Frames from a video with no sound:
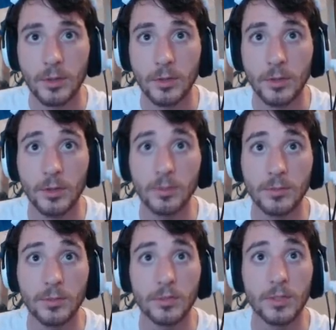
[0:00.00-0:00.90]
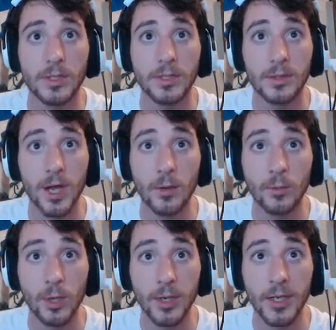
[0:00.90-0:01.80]
Oh! This is not
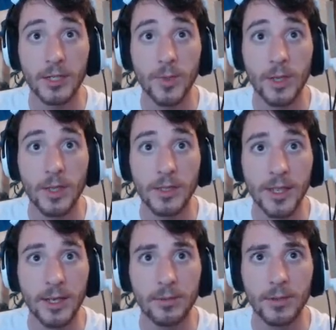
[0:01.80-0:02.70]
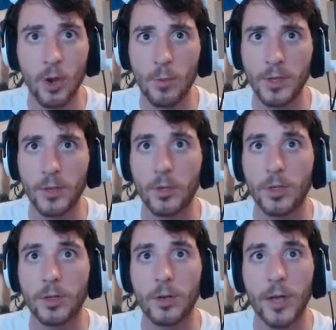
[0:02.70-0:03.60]
working as well as I would hoped it would.
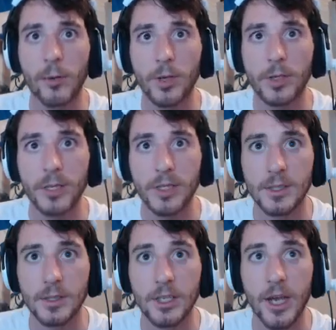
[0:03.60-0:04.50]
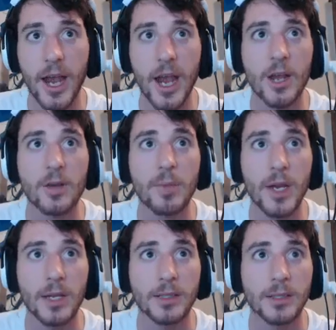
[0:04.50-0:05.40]
Okay, what is this? Canned
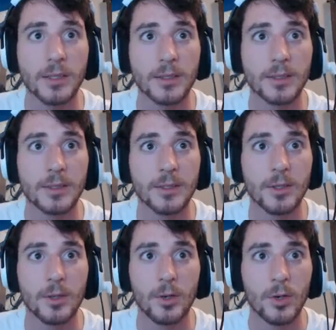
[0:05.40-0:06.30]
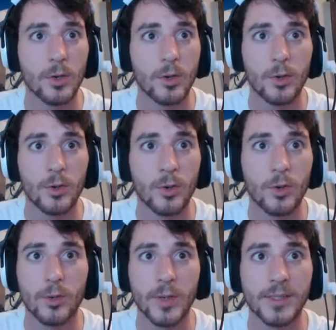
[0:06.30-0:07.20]
meat.
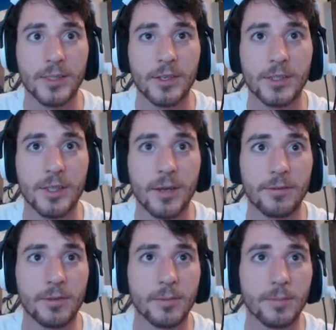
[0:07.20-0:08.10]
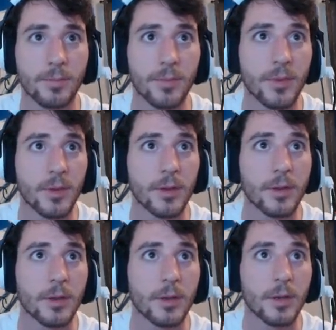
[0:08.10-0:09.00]
Oh, that's the good stuff.
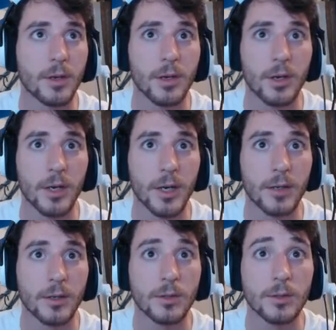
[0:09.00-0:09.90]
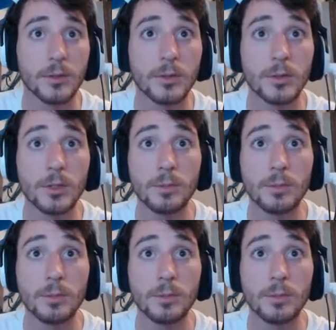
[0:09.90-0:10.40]
Alright. Oh!